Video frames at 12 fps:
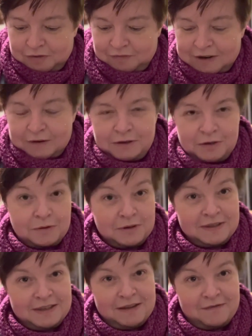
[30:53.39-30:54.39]
very
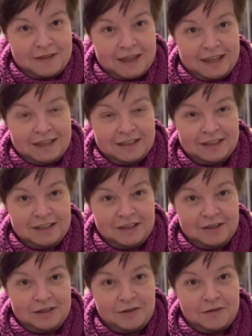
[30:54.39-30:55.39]
touristy thing
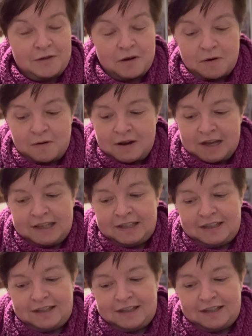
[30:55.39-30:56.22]
to go and